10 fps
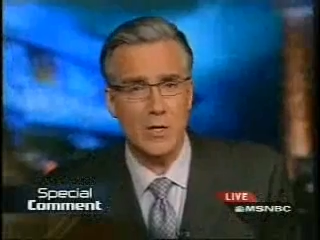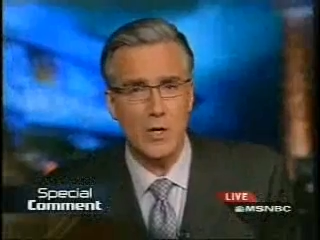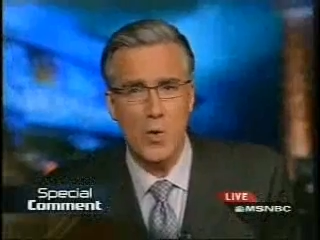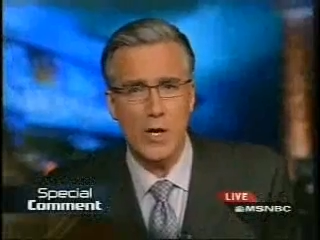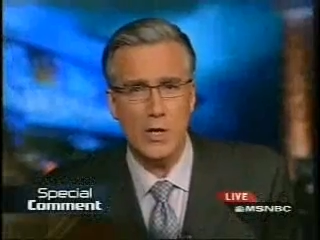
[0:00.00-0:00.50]
that
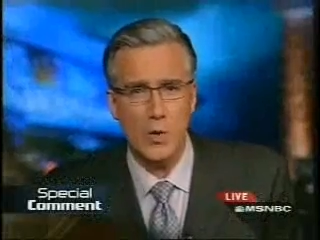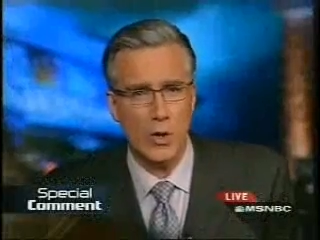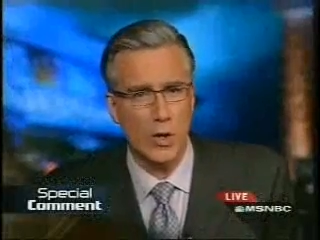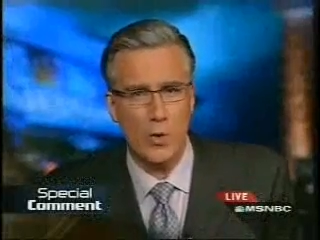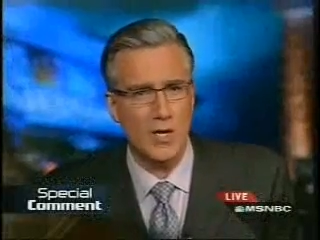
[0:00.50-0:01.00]
you and
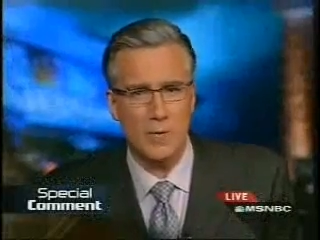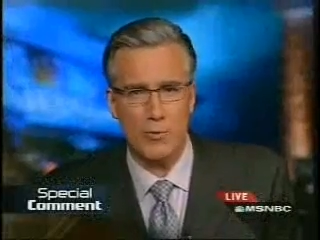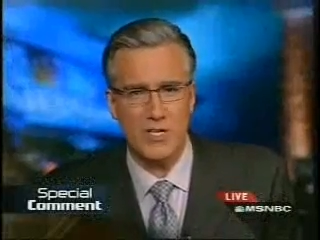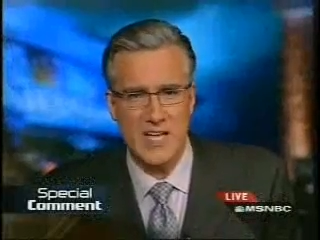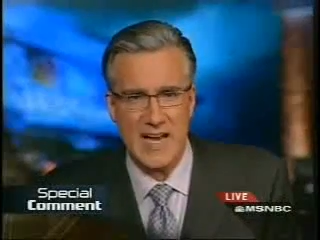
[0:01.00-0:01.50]
you alone
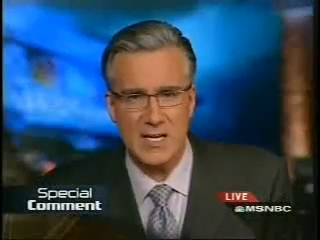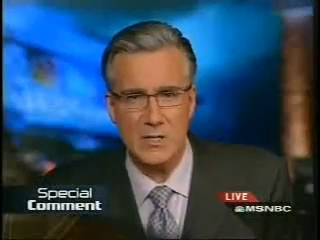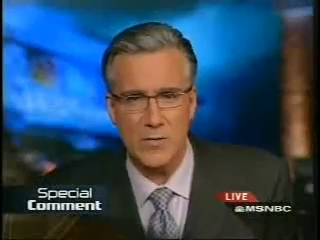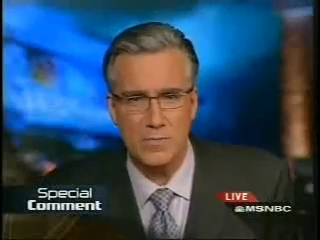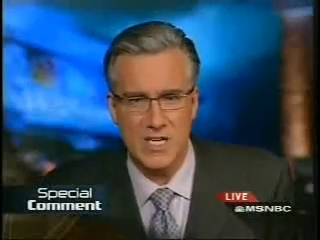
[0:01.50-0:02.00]
can protect
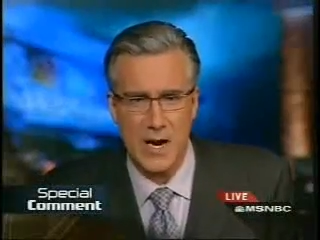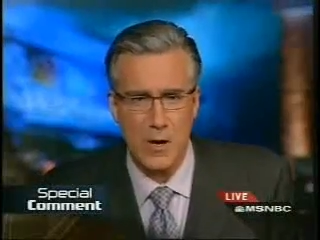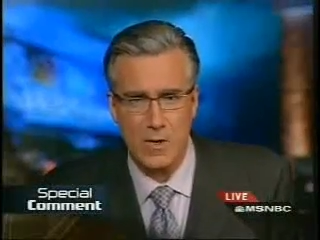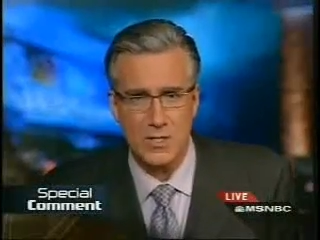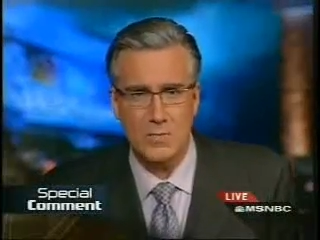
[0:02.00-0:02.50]
us from
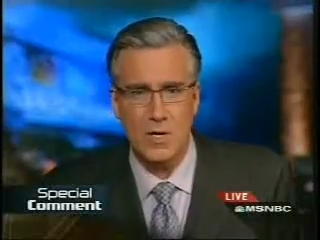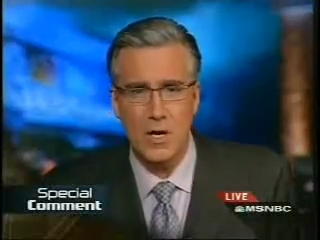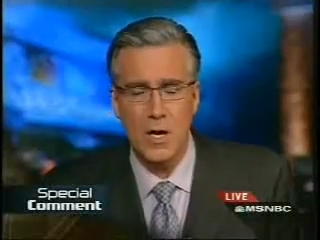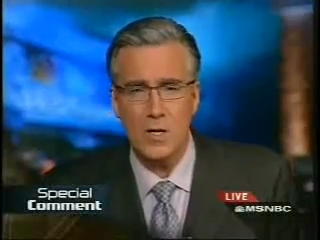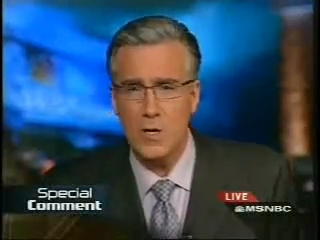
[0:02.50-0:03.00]
terrorism?
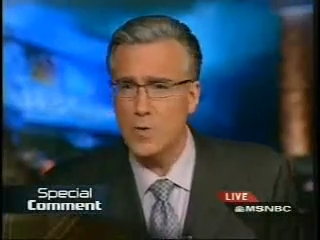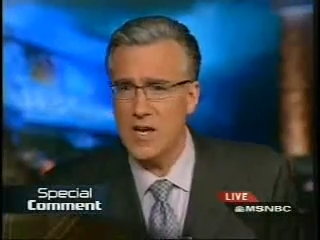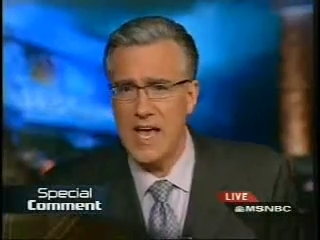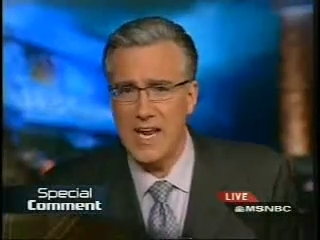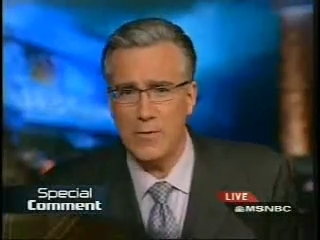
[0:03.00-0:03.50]
You
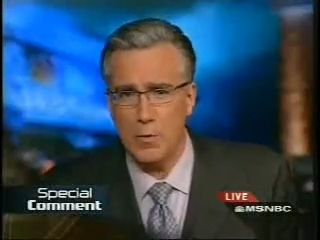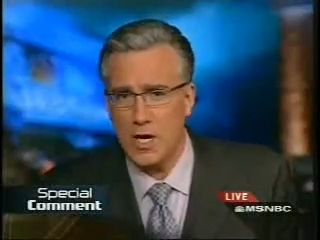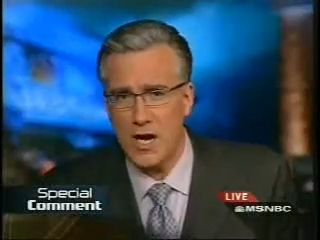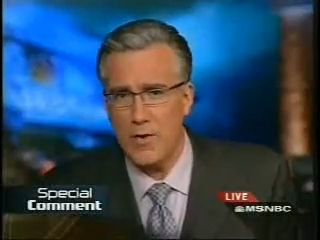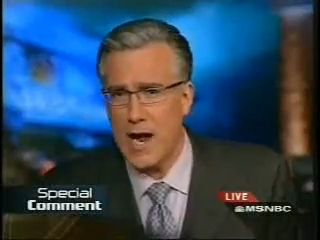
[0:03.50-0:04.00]
can't even
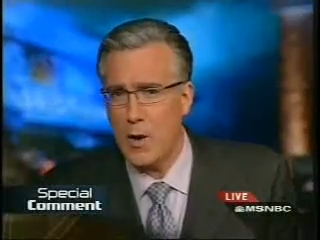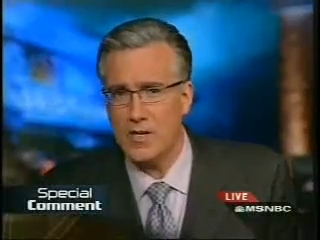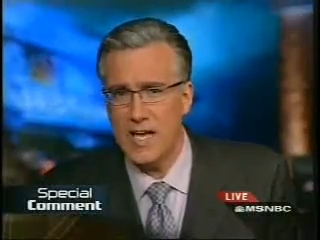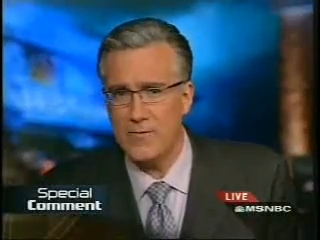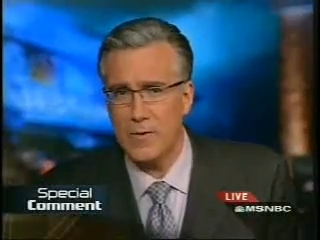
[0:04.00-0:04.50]
recover
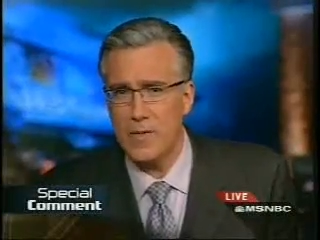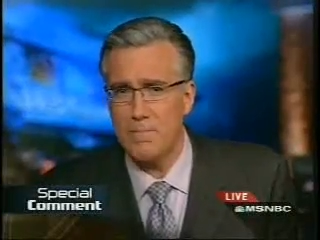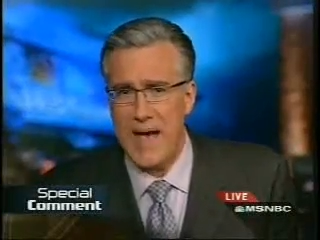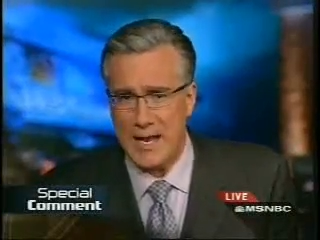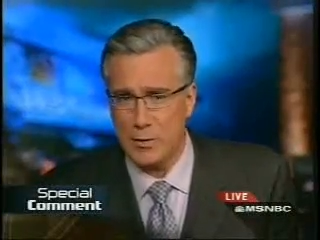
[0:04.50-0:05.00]
our dead from
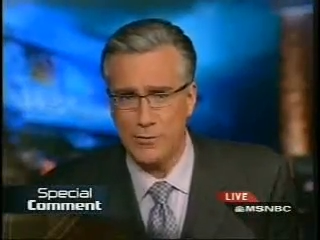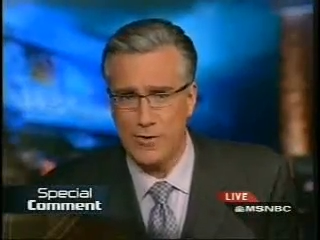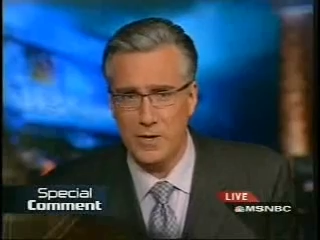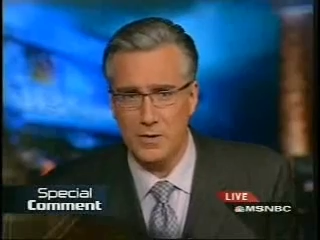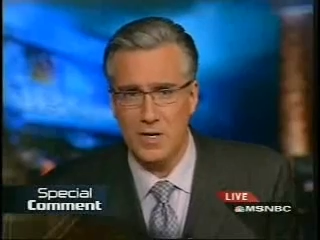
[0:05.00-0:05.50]
the
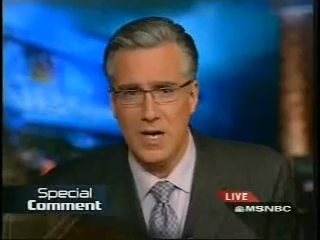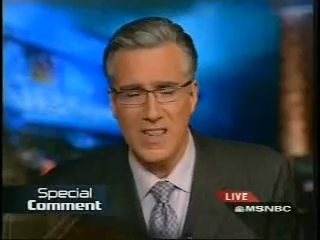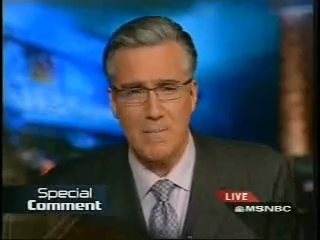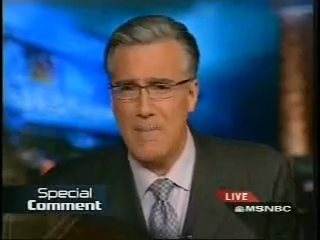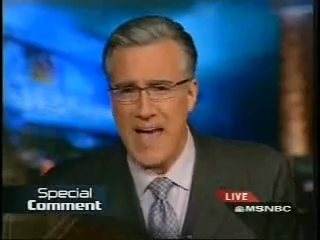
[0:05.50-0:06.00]
battlefield.
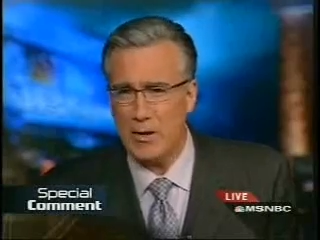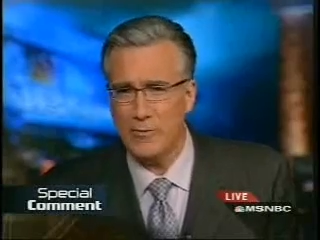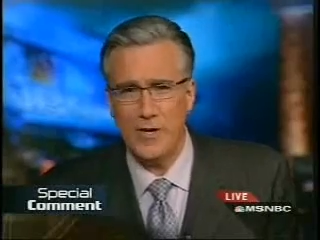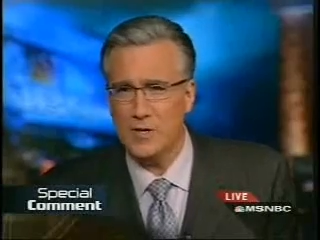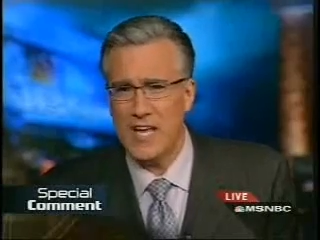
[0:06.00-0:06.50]
The
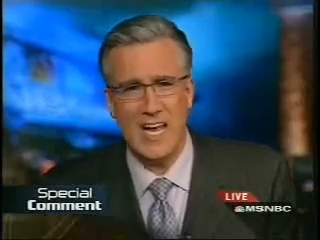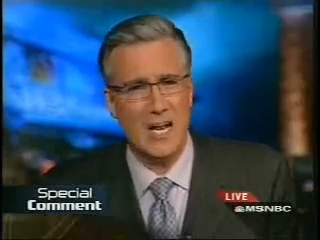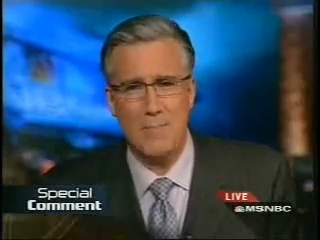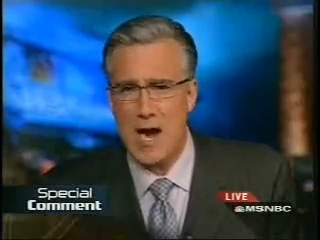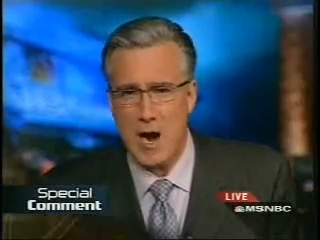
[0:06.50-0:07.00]
battlefield in
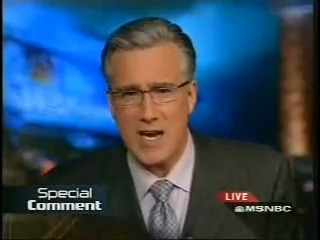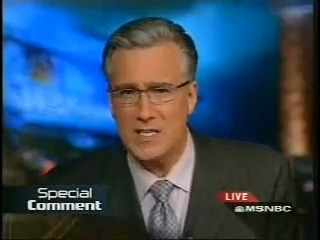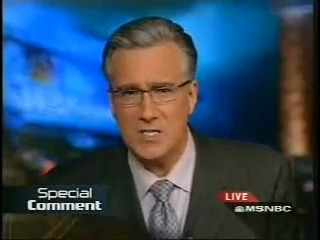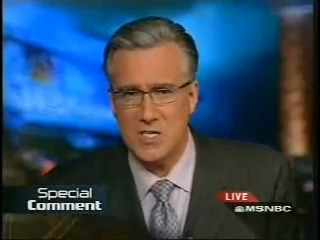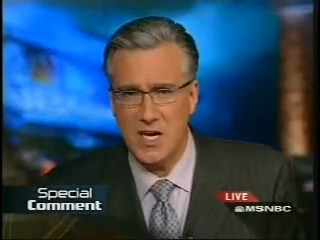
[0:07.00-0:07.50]
an
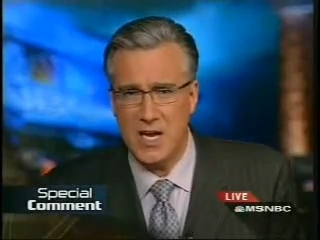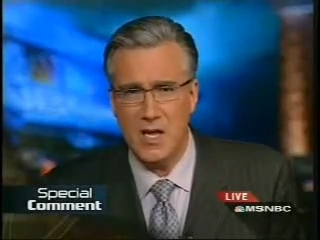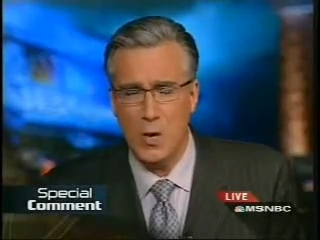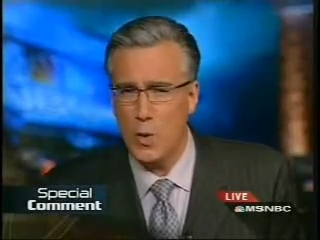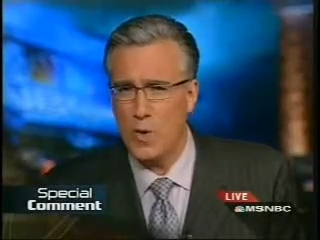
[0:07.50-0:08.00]
American city,
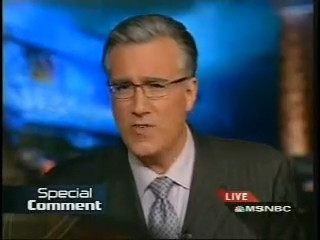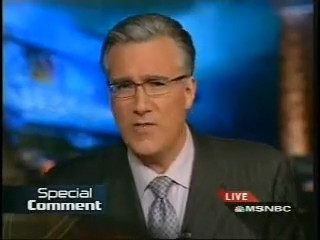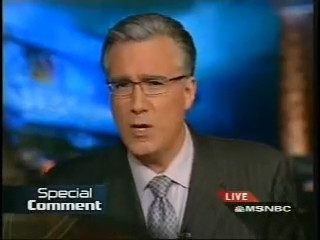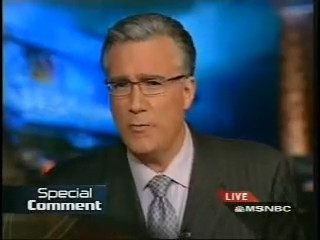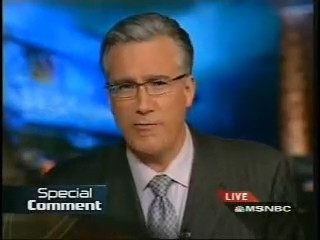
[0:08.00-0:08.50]
when we've
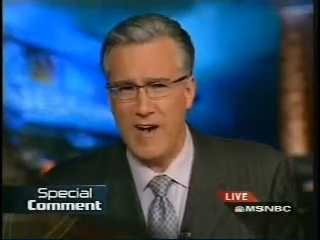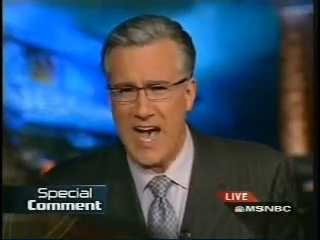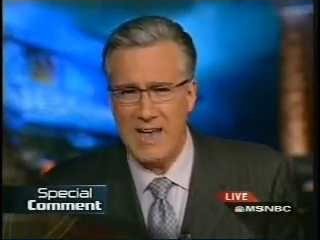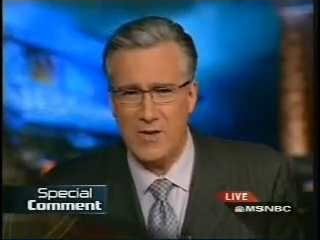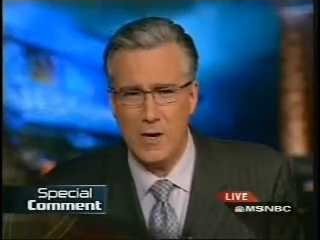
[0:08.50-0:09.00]
given you
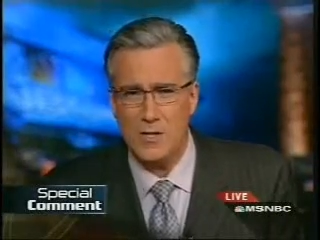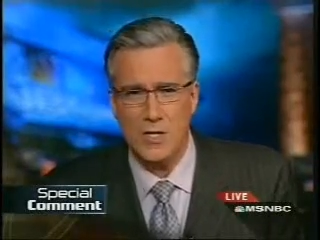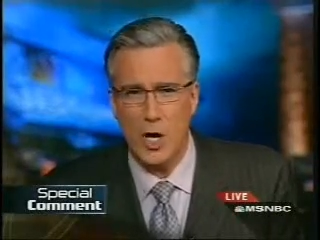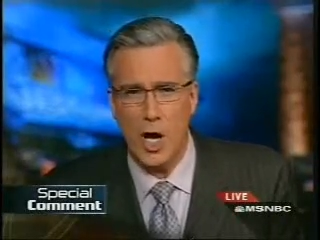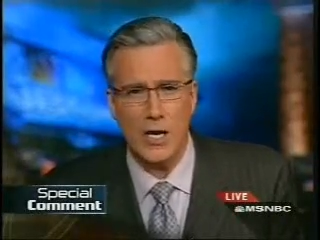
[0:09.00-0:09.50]
5
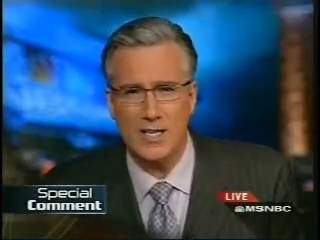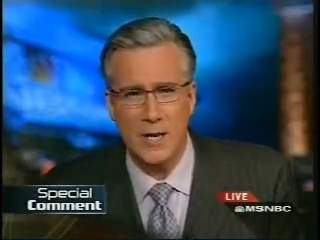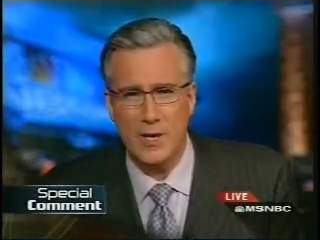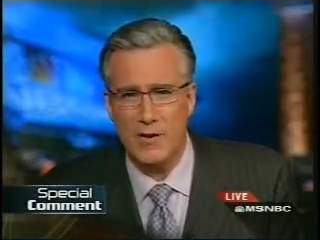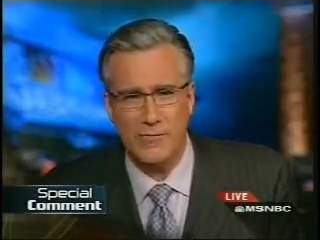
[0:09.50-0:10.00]
years and
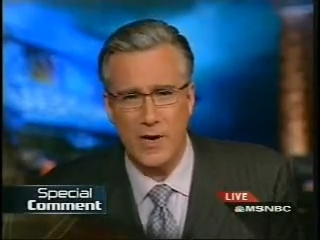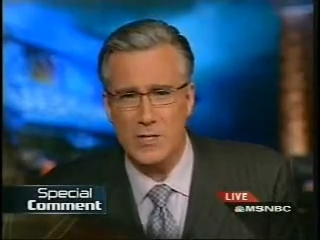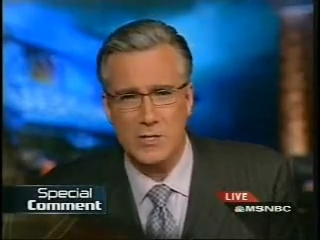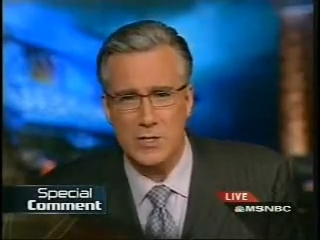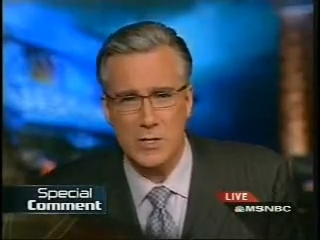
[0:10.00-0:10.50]
unlimited funds